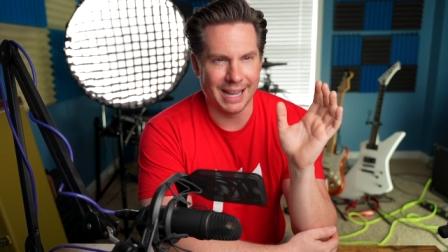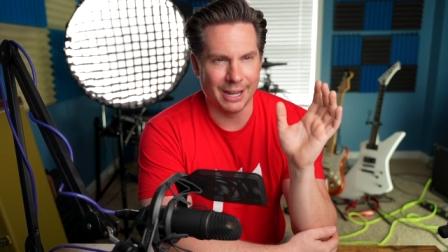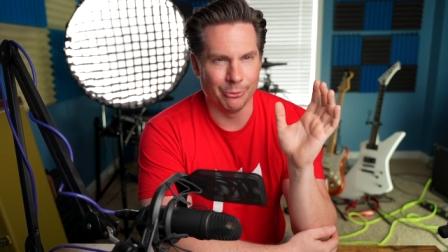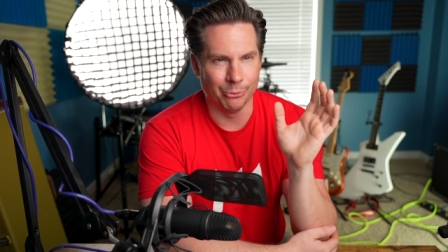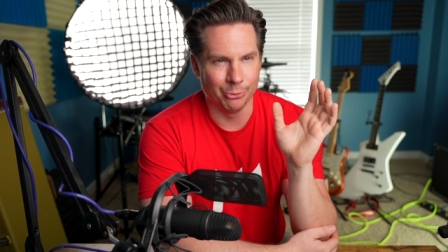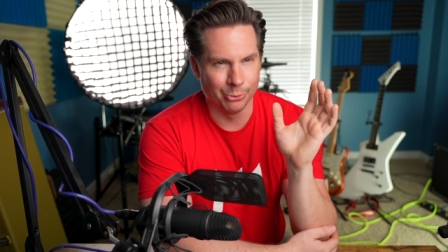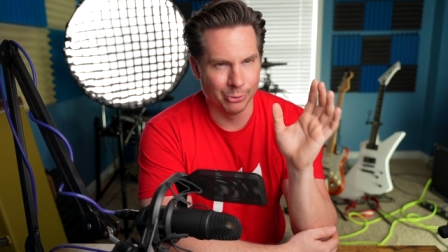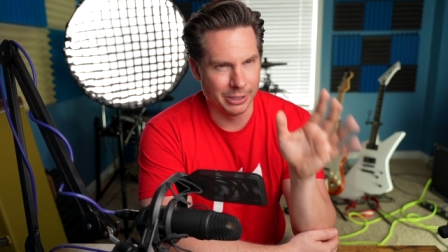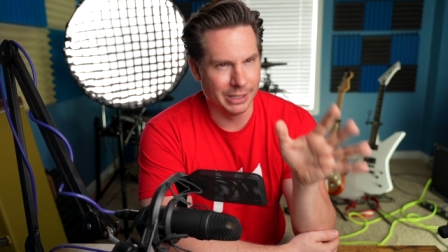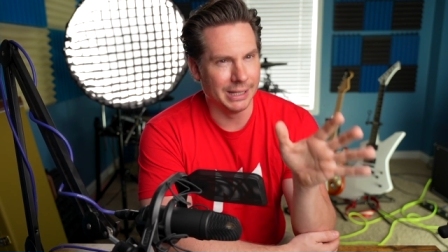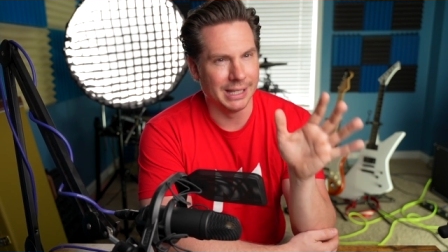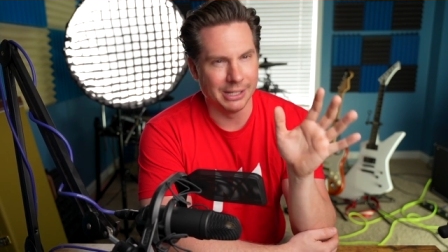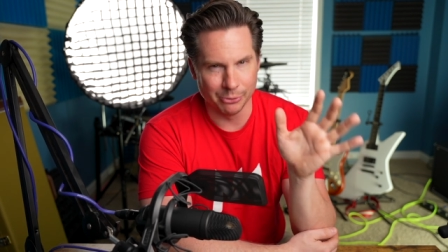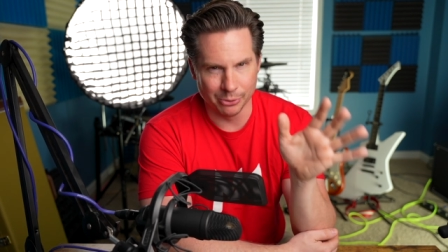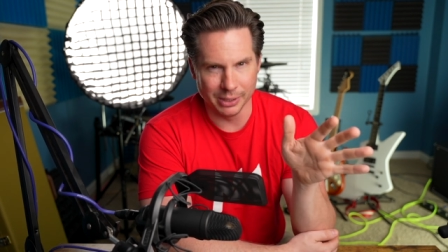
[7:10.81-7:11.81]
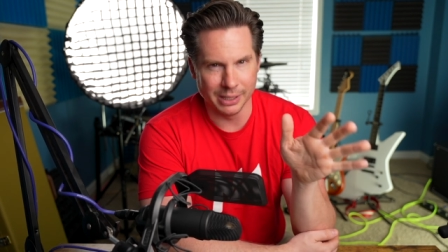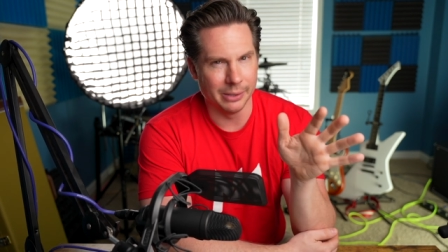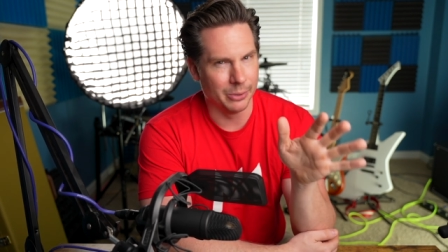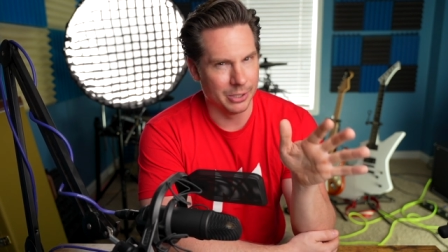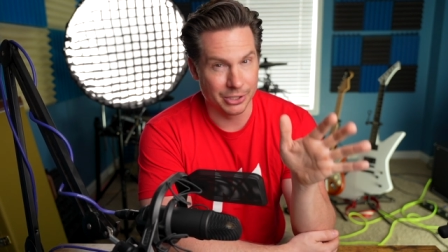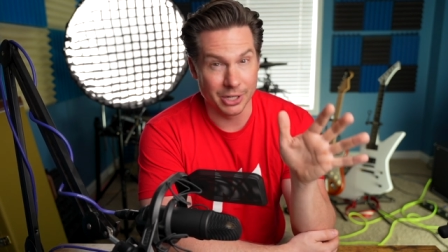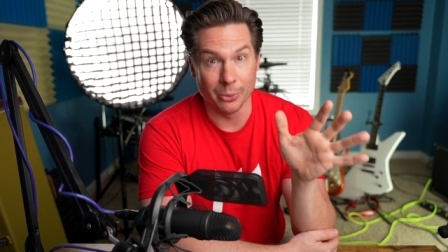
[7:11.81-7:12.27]
I really, really
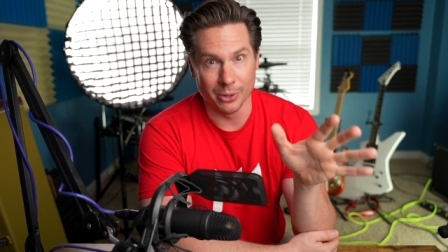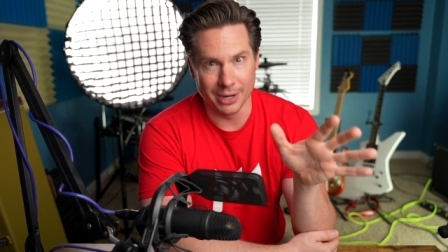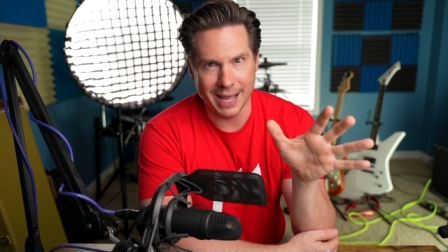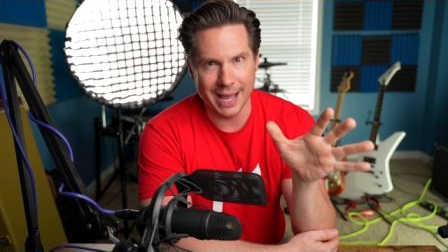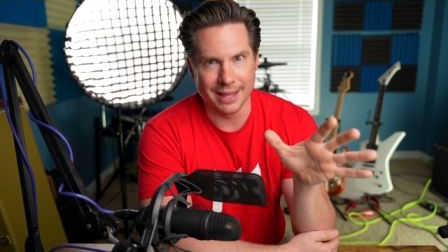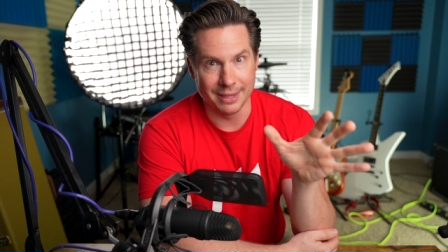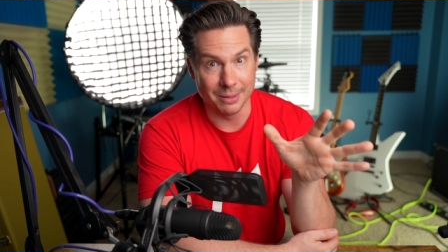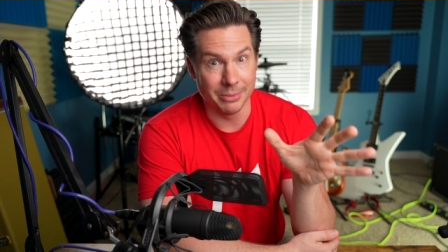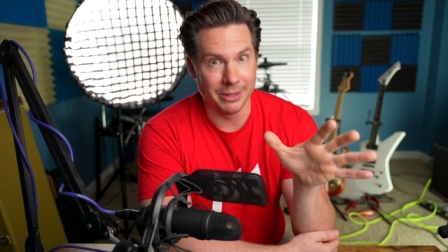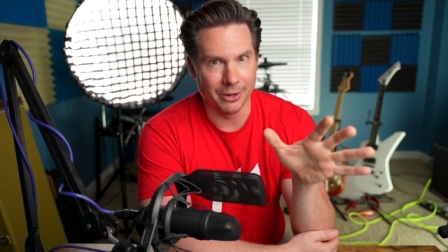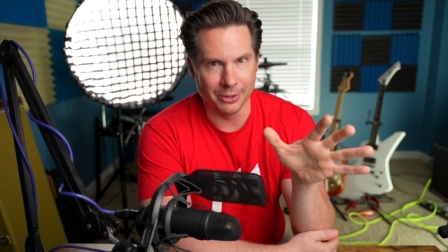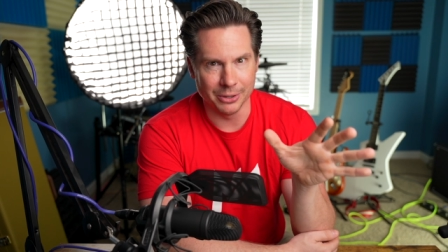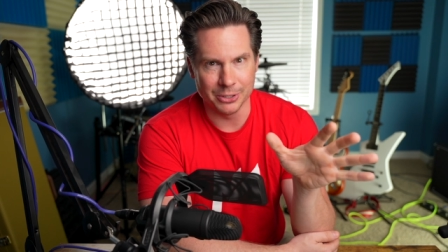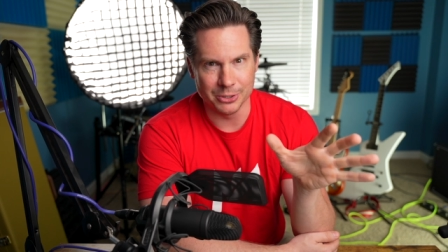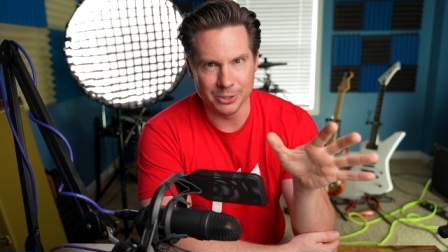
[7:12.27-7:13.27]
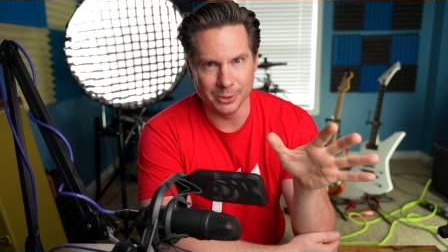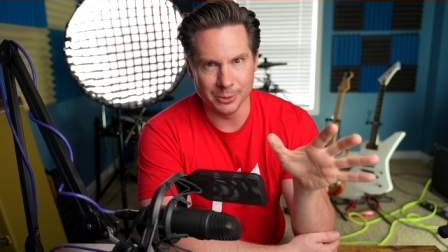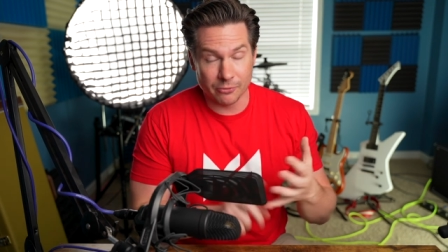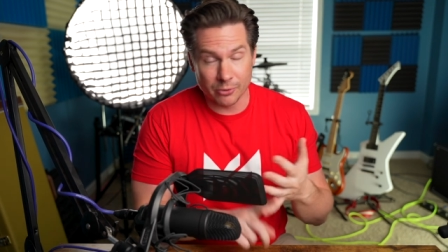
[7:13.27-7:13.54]
wish I would have had them there on the shoot.